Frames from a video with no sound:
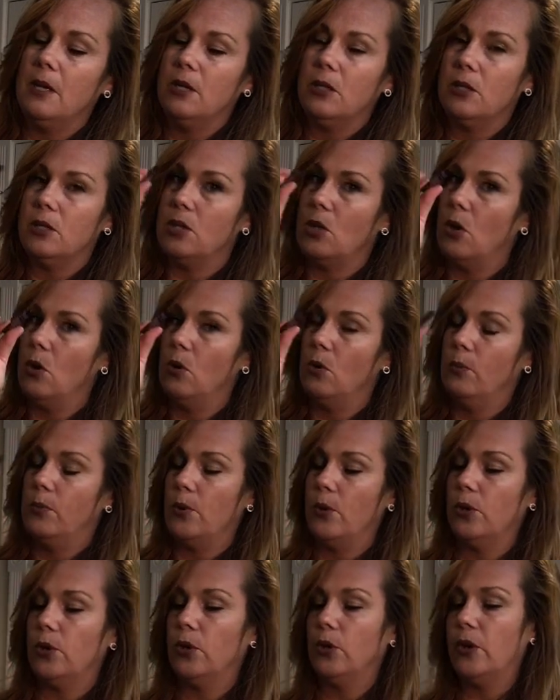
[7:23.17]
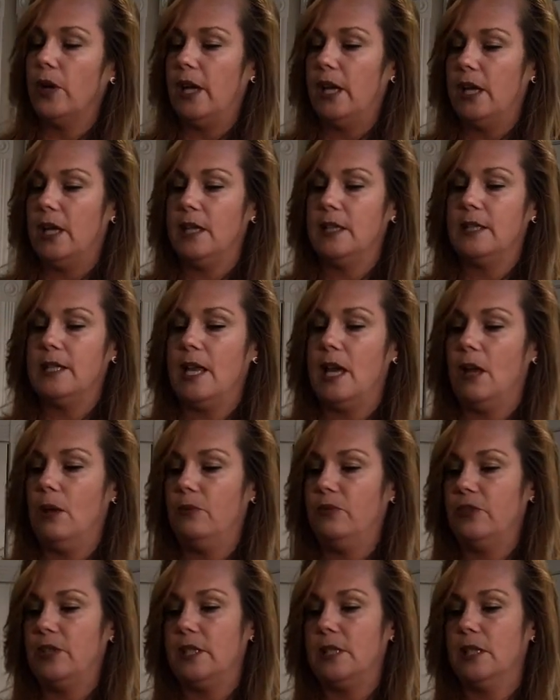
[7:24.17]
So broken crayons
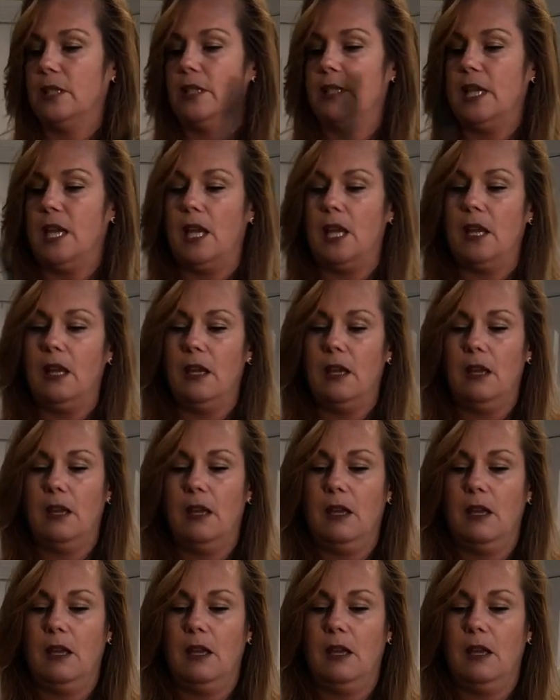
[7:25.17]
help facilitate